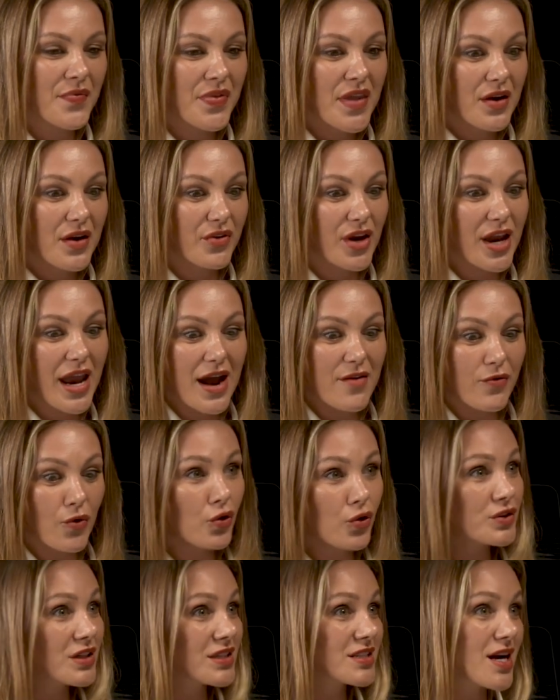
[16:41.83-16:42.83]
We have all
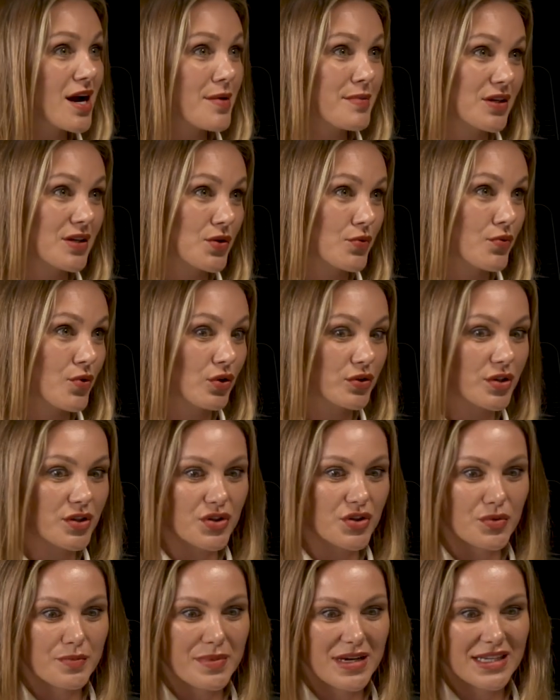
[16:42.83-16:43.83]
the time in the world
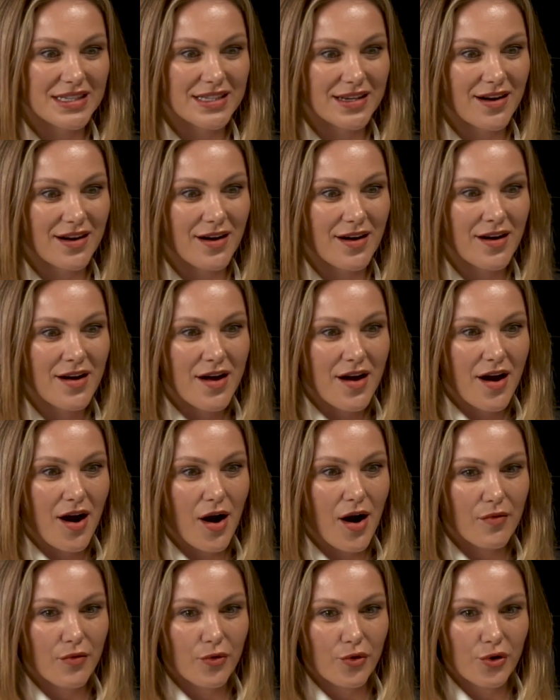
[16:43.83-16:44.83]
to meet
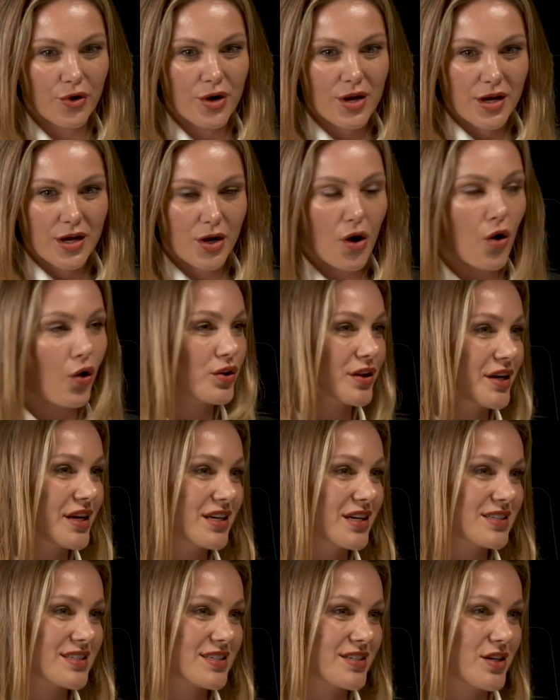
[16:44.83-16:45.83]
our
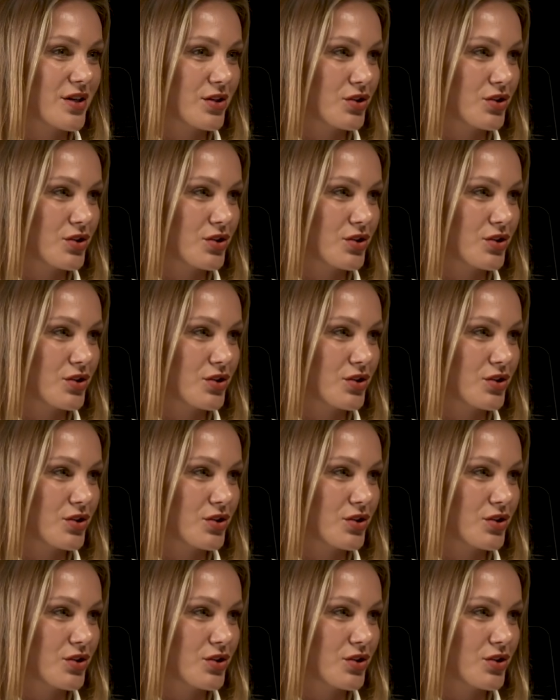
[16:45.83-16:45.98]
colleagues,